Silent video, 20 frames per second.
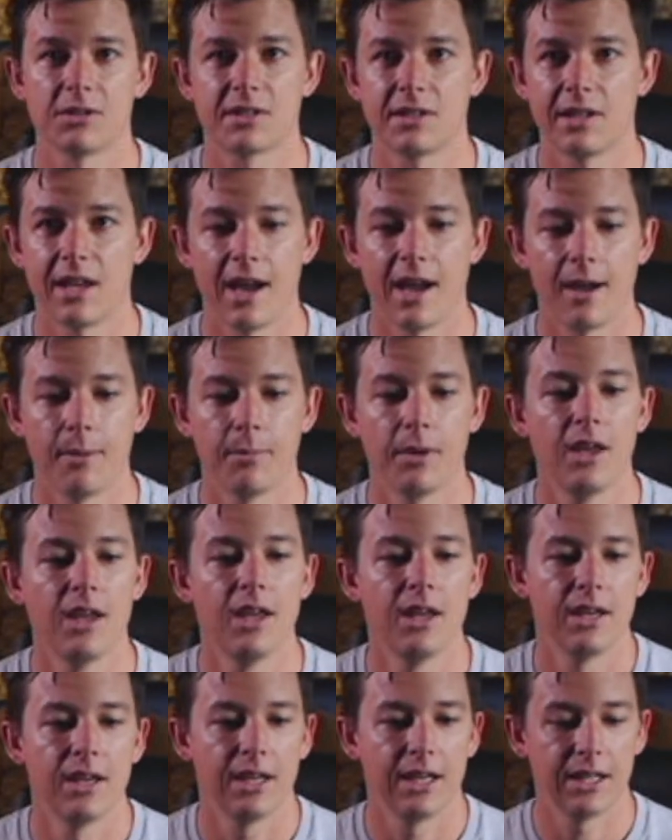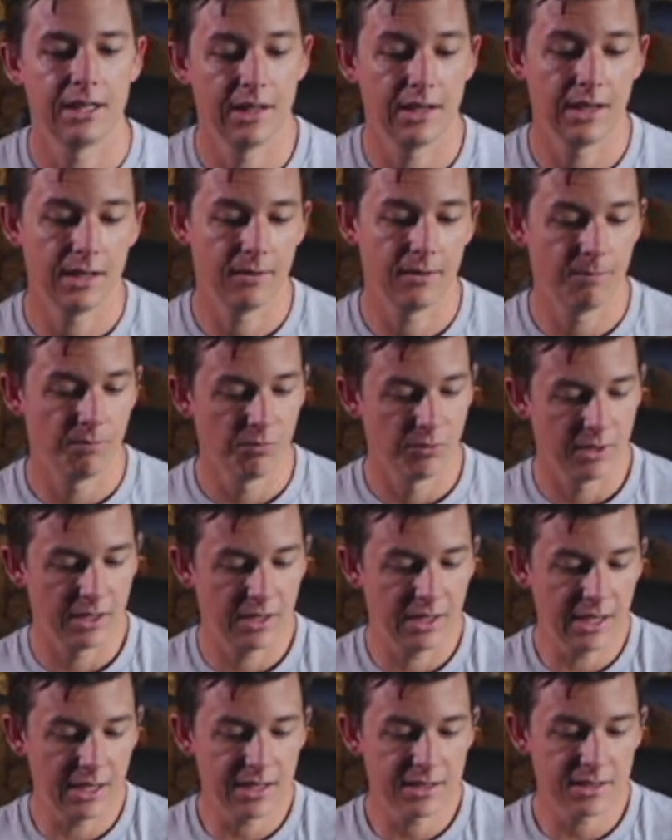slab, and then
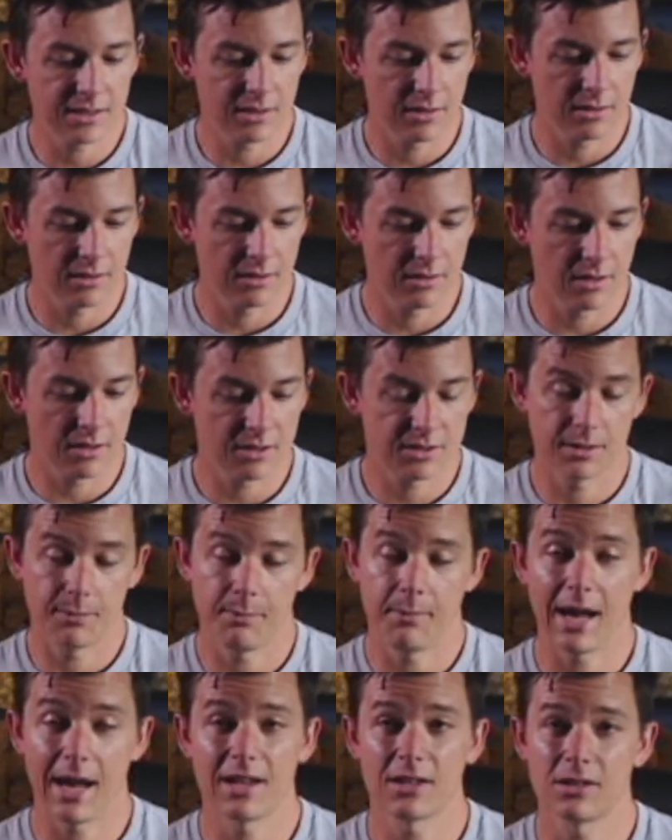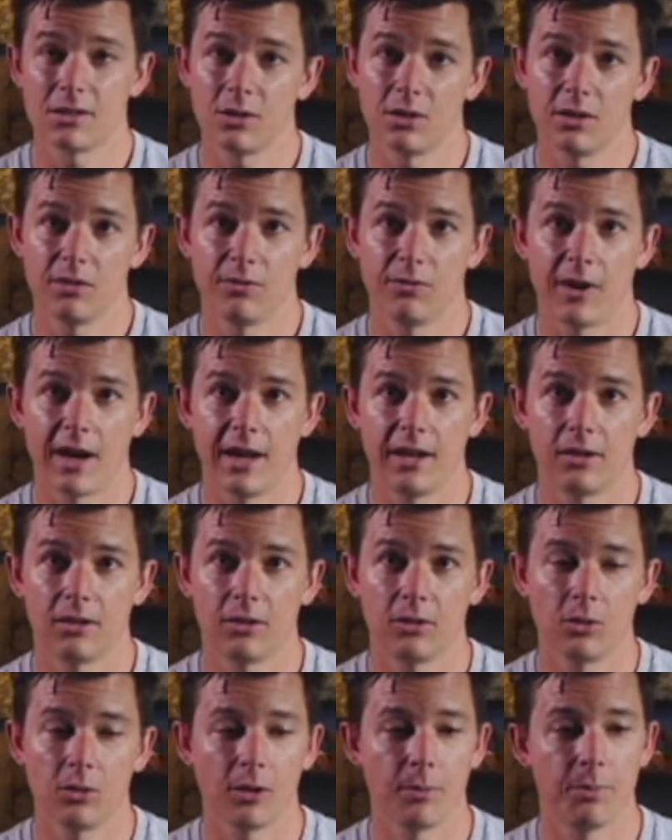get some mass loaded
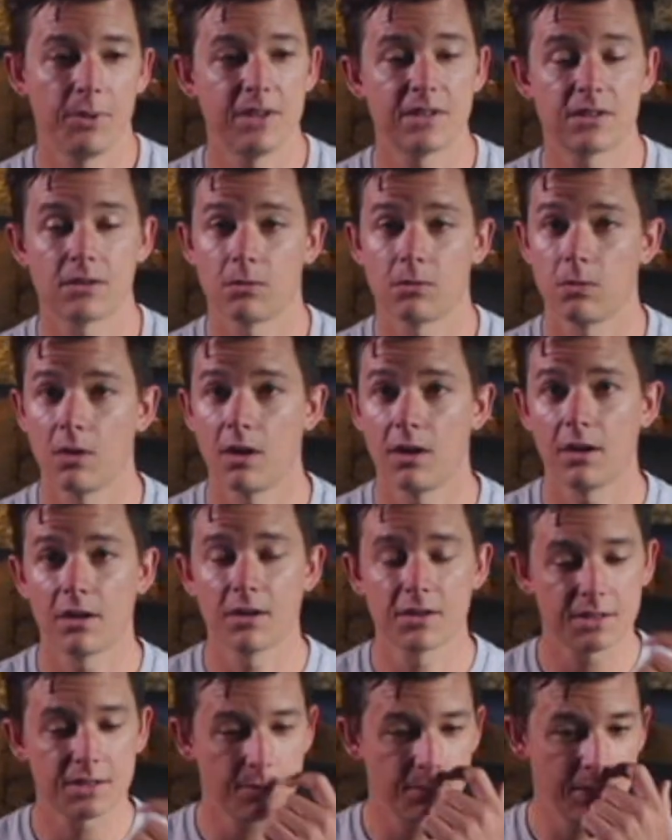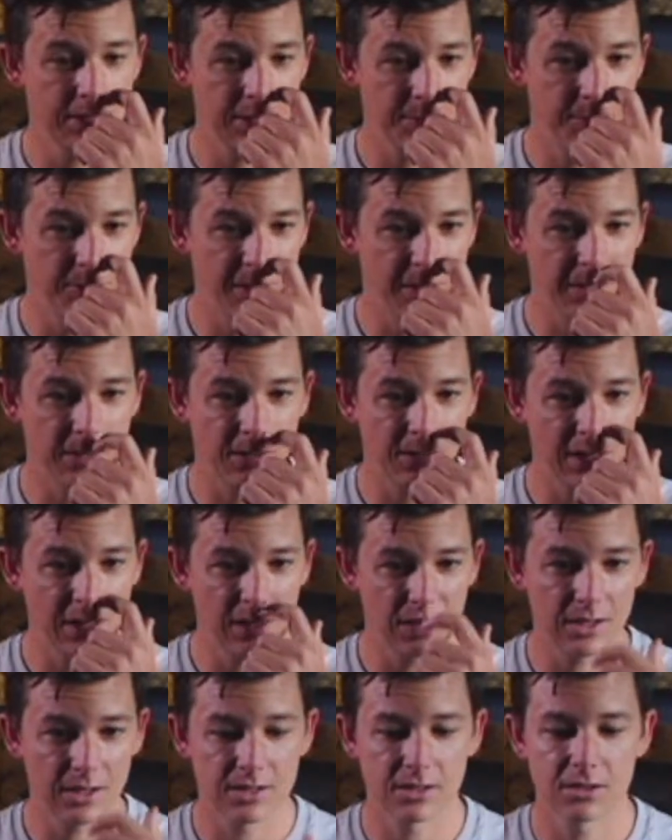vinyl or a piece of rug or something to put
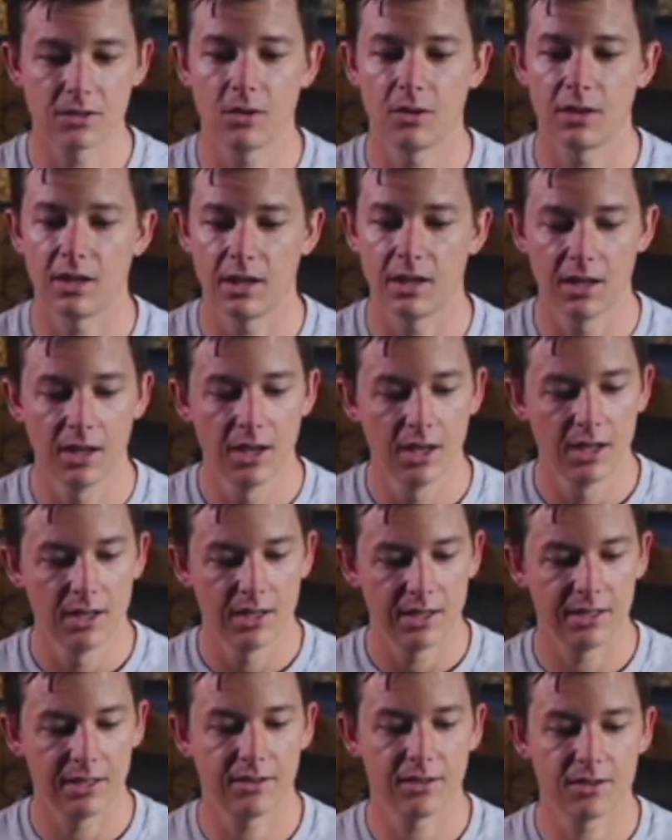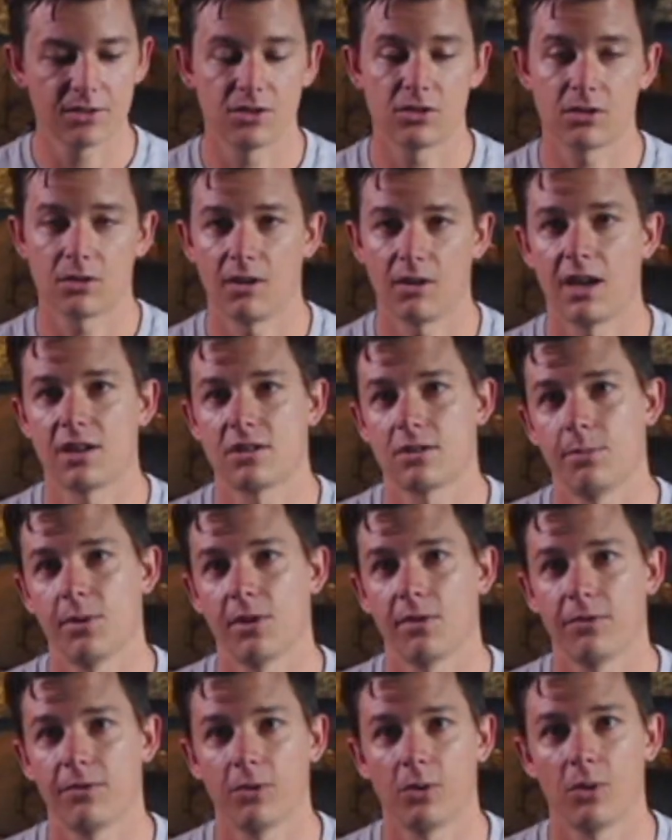underneath it so that it doesn't scratch up
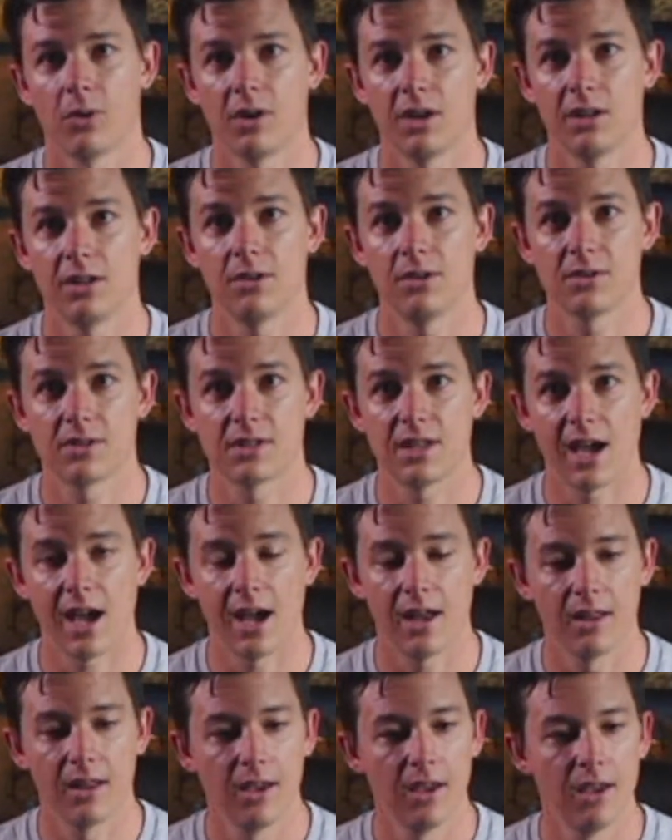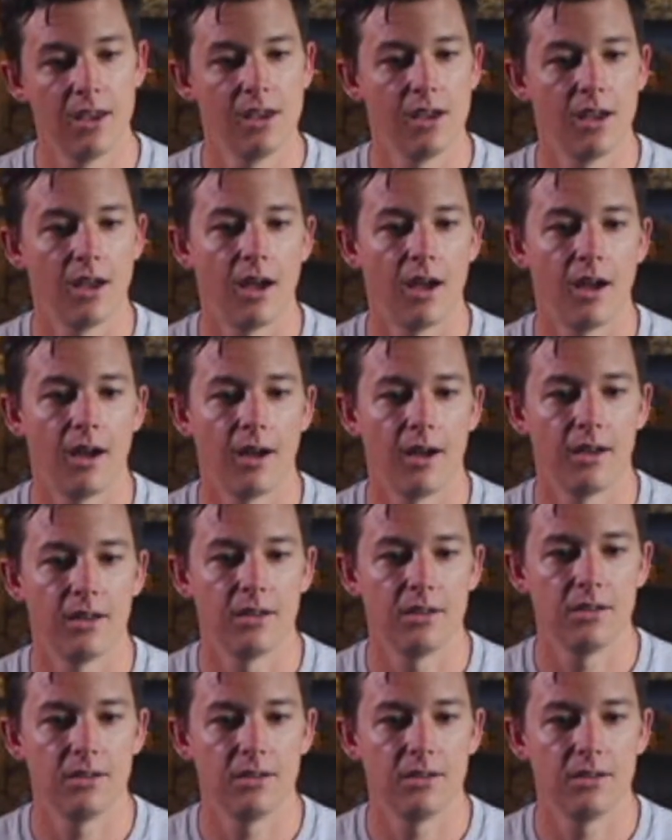your floor, and use that. I